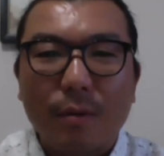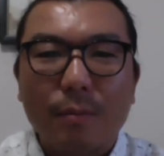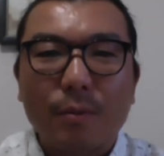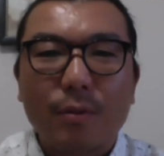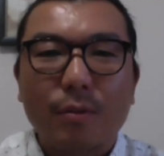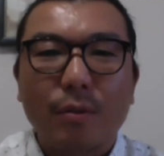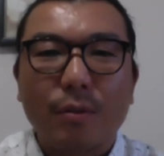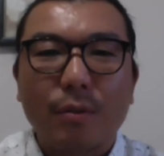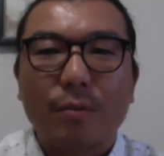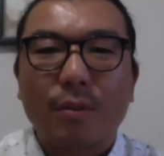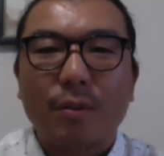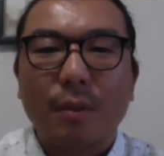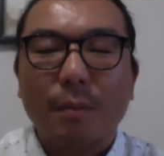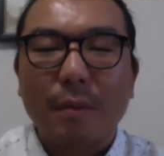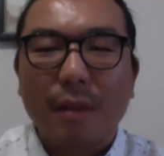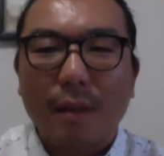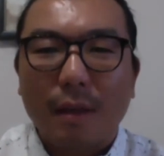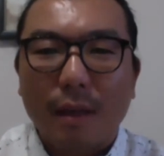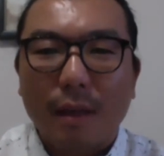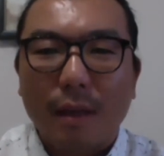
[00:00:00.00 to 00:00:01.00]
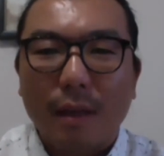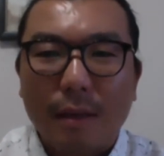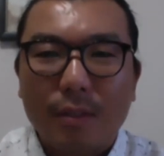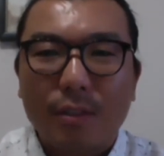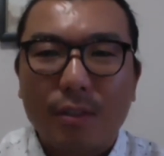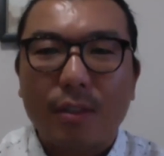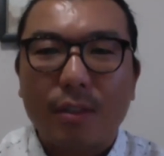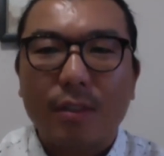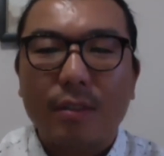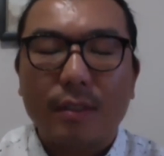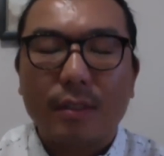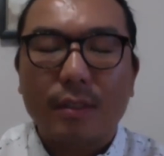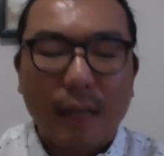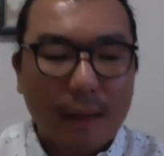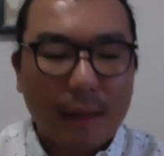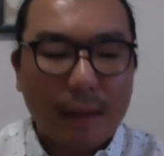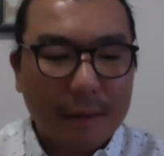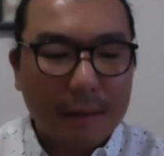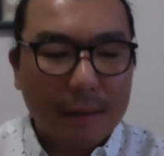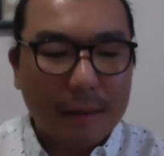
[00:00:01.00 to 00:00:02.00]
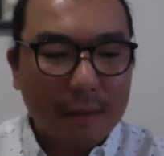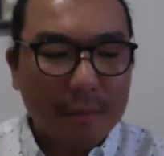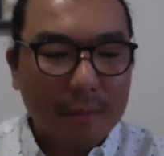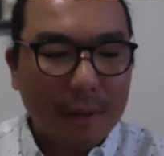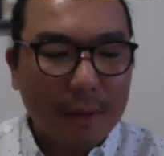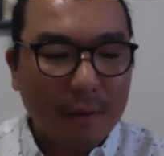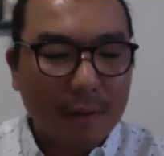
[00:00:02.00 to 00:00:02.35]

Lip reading: So some of the images that can be